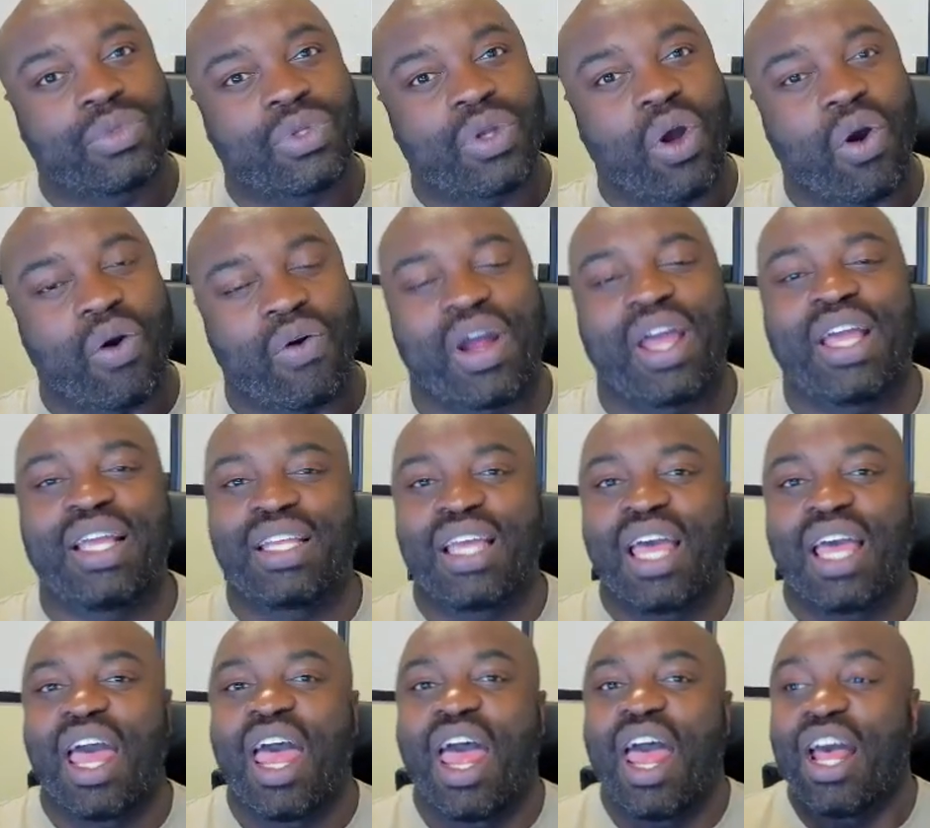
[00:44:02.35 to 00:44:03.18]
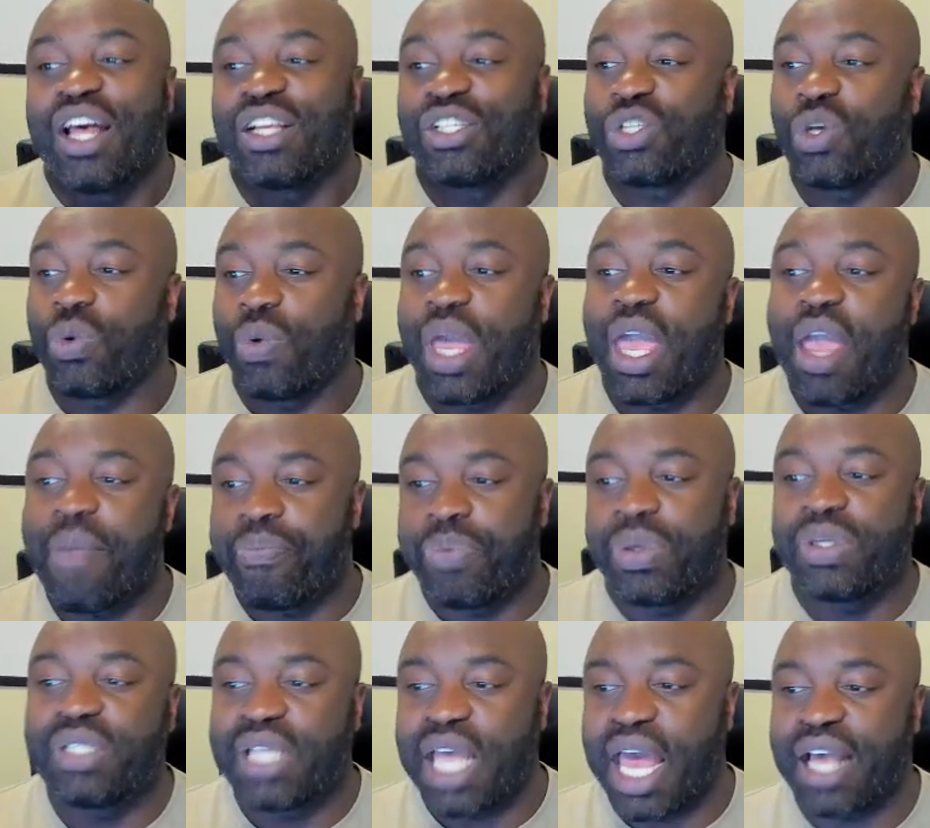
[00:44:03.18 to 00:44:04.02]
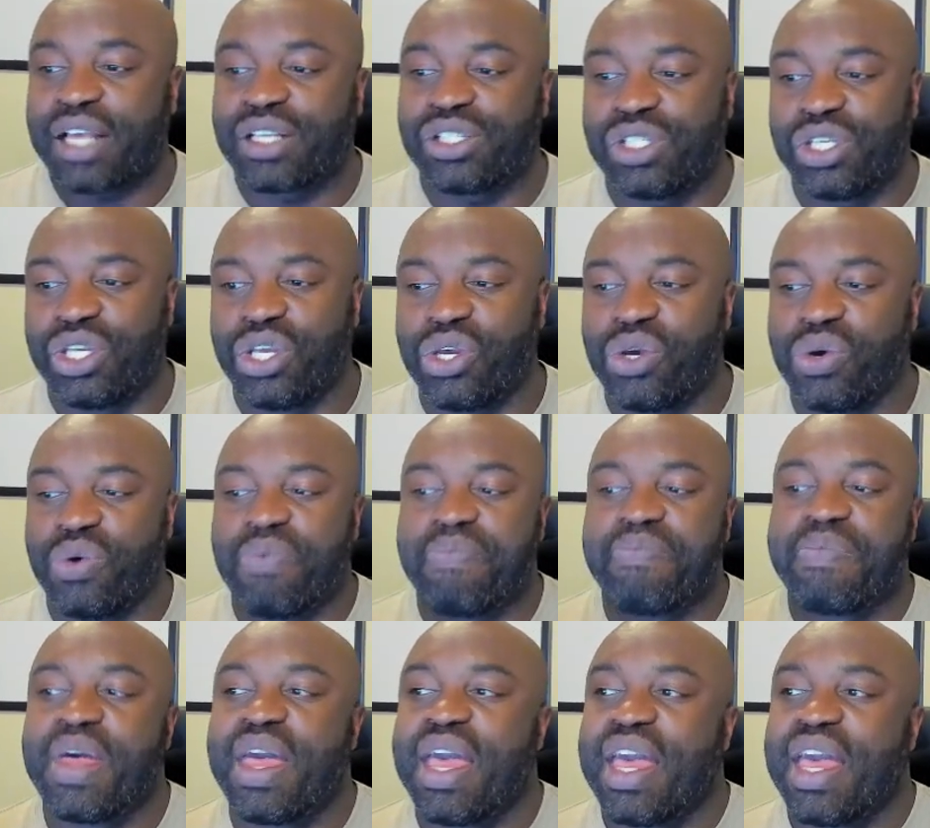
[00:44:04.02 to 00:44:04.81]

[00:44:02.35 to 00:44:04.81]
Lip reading: All right. So it protects you.